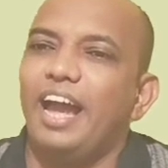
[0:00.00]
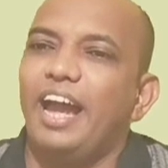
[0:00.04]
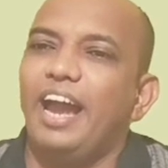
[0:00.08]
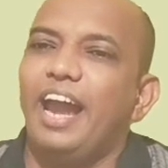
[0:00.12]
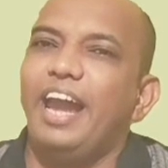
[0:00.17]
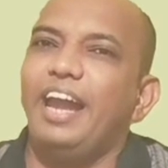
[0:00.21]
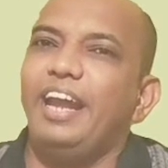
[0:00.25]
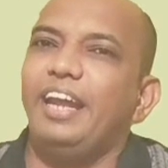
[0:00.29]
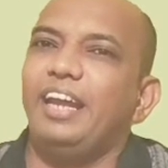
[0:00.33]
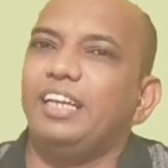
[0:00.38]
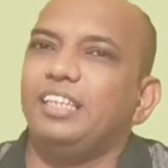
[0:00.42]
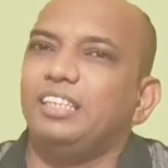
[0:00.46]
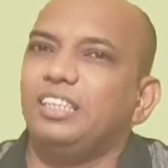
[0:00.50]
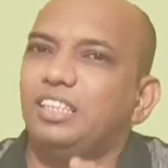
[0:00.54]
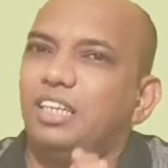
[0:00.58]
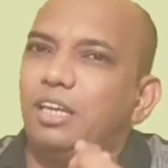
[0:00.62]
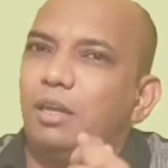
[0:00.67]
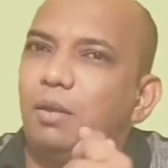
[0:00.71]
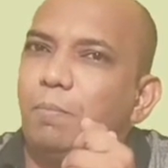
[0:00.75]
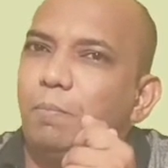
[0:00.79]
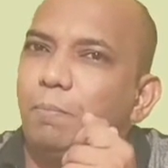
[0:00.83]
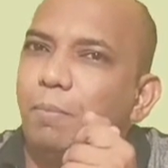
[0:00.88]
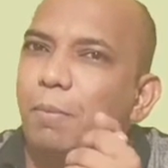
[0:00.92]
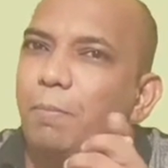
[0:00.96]
and
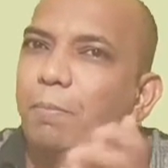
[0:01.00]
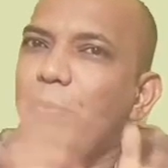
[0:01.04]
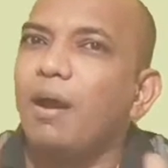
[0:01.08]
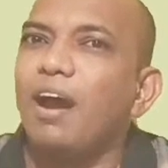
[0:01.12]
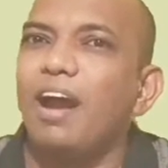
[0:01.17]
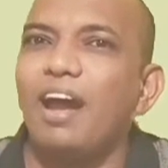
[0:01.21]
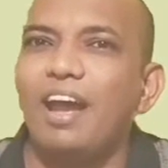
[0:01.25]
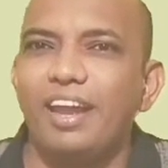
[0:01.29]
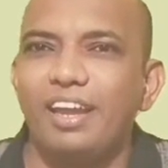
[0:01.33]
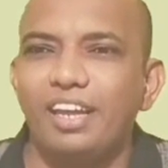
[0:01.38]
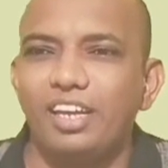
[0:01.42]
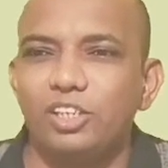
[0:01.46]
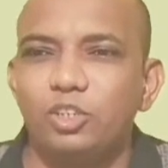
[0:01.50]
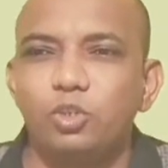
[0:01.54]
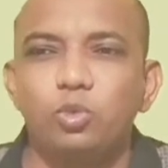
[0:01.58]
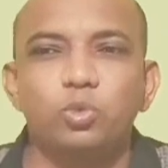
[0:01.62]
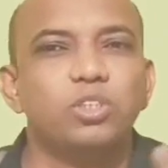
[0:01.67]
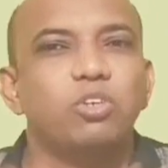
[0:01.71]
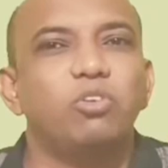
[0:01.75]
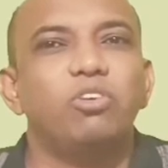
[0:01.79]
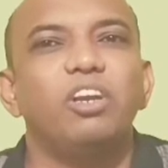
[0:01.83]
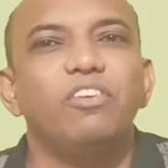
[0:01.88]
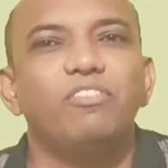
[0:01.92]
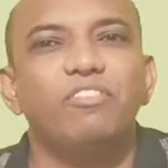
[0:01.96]
say bye
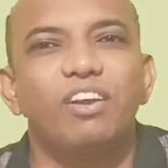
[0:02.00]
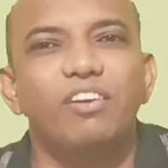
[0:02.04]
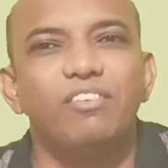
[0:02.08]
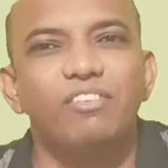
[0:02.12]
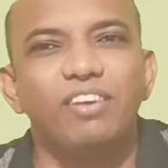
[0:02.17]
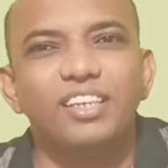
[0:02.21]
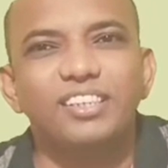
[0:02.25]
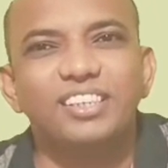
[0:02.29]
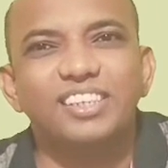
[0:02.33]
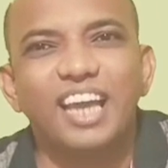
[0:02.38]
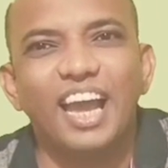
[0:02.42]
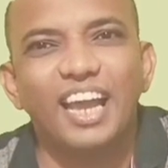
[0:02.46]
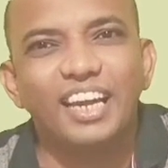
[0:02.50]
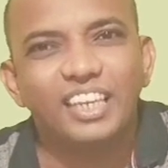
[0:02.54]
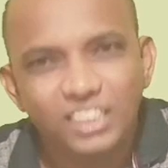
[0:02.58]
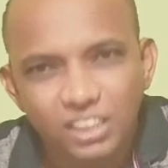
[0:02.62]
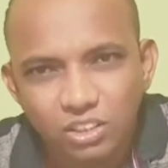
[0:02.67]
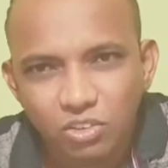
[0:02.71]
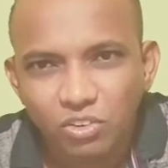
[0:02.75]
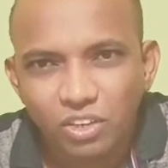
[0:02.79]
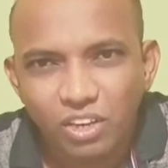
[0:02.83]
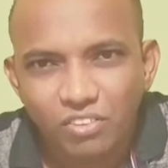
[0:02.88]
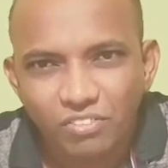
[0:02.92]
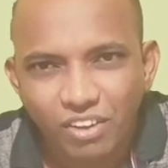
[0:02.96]
bye to 75x
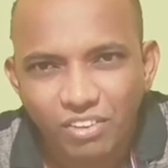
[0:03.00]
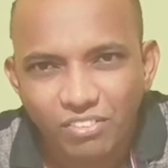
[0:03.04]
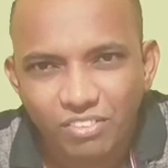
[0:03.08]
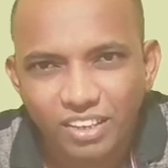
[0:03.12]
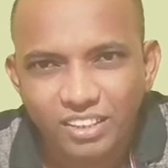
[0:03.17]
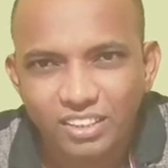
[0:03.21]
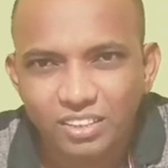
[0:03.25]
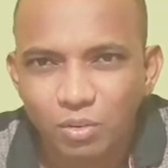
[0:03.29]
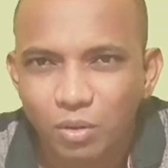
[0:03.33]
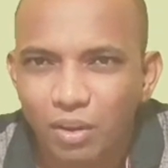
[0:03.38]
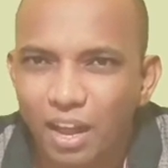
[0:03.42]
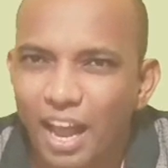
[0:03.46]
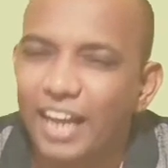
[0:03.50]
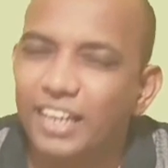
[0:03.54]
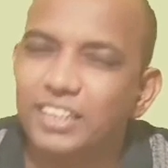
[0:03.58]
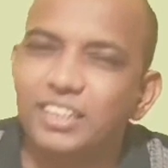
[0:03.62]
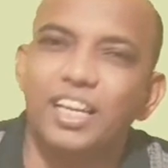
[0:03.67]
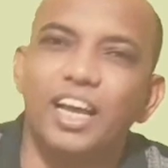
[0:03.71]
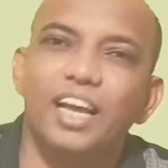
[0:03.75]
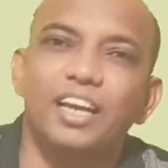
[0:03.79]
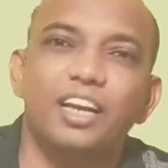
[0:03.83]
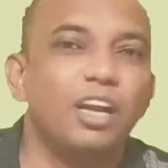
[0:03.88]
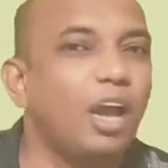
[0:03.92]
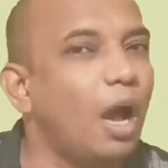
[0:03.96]
and 75x
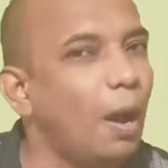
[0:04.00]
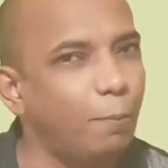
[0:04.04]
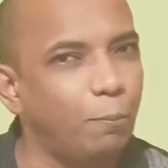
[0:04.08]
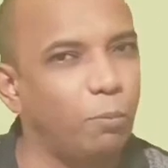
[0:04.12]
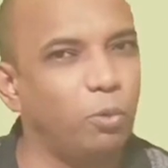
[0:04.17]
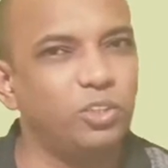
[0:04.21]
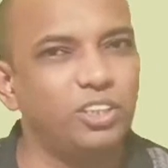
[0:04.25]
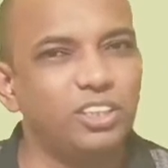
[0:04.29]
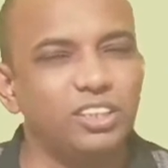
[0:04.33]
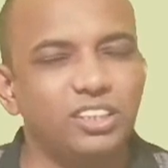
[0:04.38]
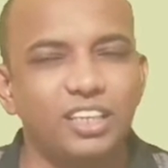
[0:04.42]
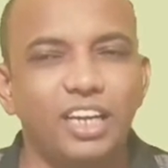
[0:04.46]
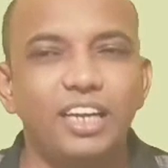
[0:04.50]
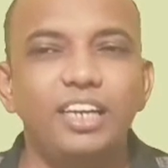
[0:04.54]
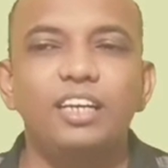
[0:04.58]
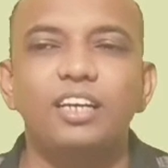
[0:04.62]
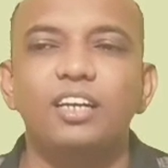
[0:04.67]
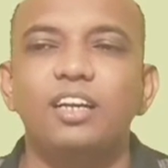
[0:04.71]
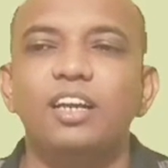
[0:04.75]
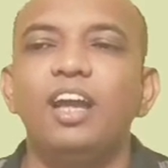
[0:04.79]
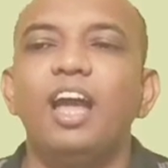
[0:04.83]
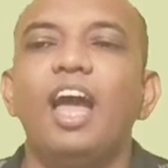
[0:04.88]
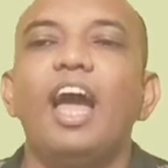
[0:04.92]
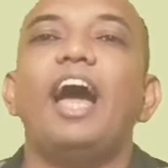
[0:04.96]
as they are in opposite
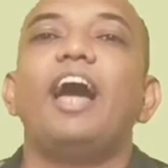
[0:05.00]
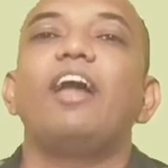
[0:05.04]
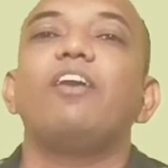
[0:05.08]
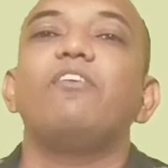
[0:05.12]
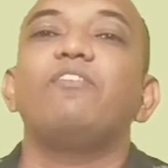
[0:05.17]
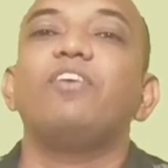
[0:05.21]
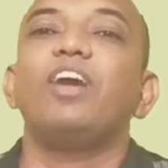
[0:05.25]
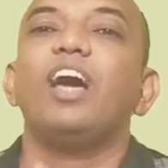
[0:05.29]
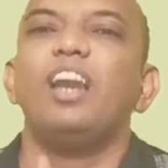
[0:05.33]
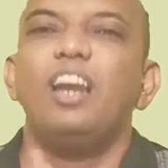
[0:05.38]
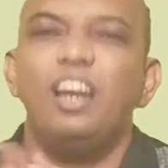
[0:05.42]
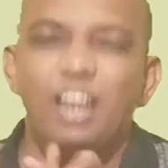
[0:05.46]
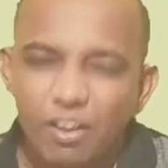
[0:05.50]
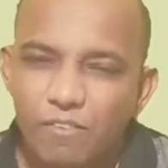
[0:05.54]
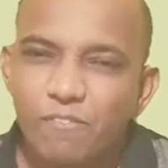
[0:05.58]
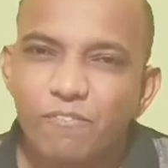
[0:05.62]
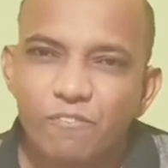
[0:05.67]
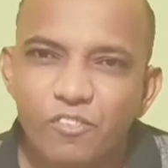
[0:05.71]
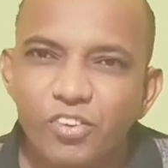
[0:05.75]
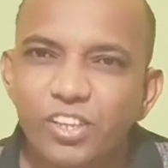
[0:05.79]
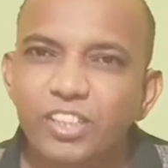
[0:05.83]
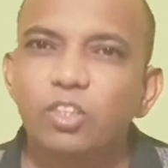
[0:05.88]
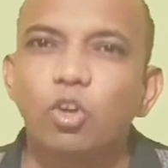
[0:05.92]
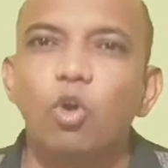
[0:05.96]
sign, and we are
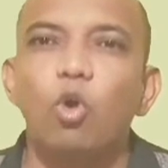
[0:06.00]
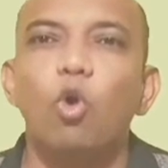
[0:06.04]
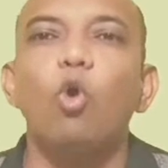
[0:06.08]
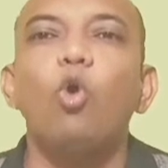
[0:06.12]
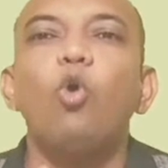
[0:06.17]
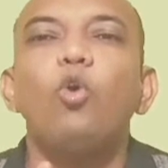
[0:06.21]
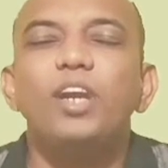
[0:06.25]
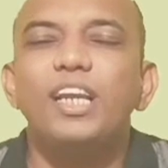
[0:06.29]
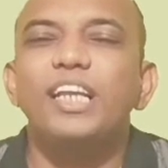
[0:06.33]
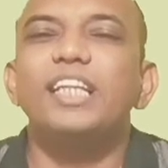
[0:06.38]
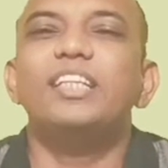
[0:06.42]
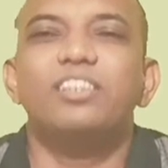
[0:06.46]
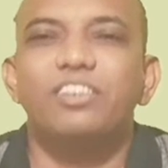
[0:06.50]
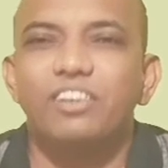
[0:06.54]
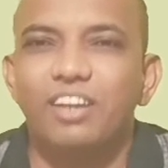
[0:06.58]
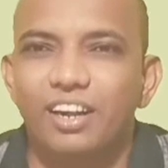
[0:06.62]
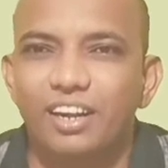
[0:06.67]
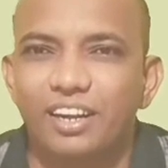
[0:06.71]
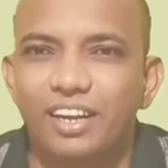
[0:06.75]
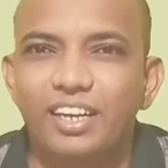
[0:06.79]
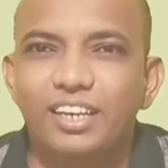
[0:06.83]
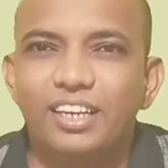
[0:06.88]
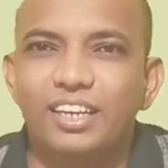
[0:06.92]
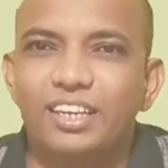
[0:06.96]
left with
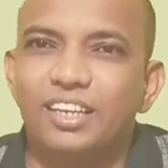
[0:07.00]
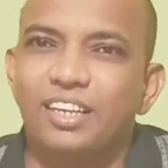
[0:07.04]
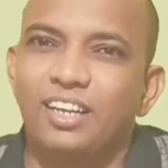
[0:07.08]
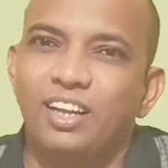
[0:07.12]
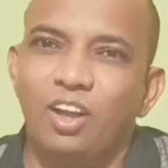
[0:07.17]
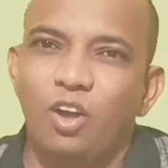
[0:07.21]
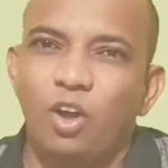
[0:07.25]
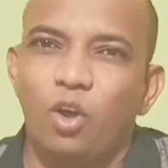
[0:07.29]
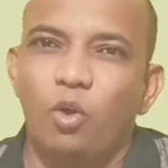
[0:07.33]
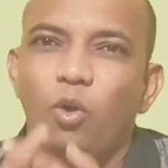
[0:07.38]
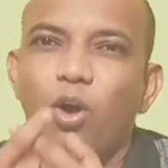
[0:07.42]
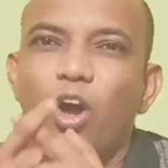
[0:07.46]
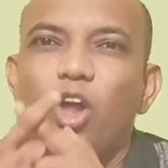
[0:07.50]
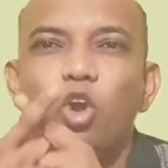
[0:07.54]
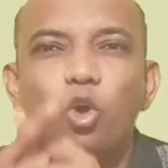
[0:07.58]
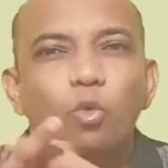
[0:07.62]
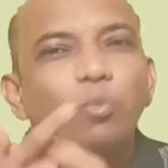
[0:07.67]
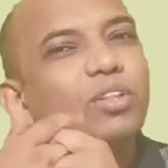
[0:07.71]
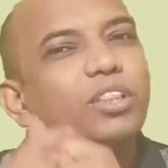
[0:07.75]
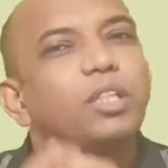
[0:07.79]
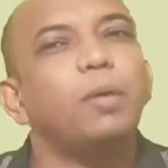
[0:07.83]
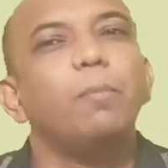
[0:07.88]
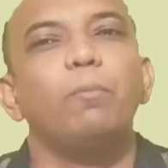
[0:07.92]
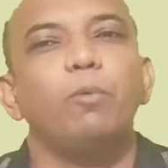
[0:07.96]
only 300
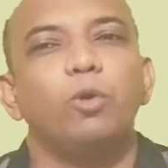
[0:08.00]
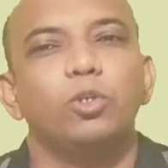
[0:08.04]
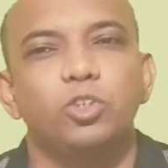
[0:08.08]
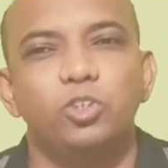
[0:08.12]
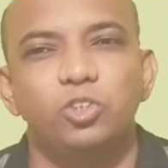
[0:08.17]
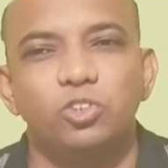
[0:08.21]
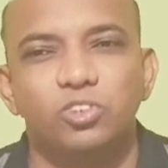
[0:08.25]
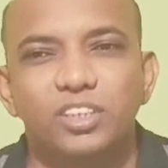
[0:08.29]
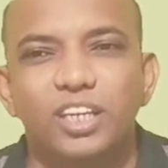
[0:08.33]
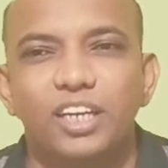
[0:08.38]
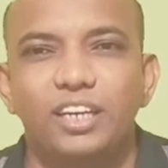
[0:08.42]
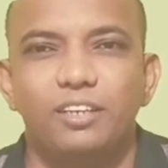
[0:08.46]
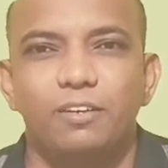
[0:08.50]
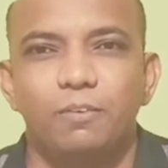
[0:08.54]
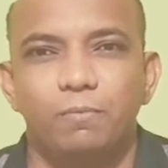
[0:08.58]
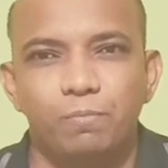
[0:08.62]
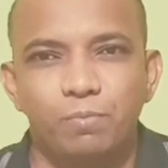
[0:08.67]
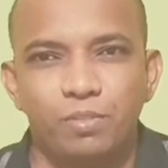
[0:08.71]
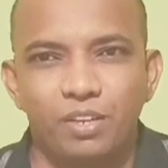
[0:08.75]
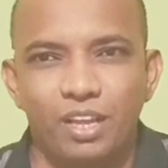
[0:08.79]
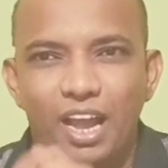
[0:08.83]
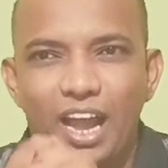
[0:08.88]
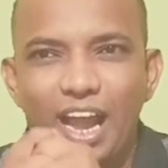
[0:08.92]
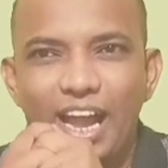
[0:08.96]
along with the positive
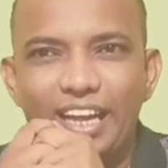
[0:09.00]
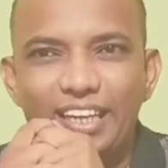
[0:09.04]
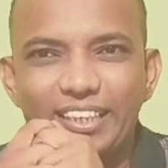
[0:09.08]
sign,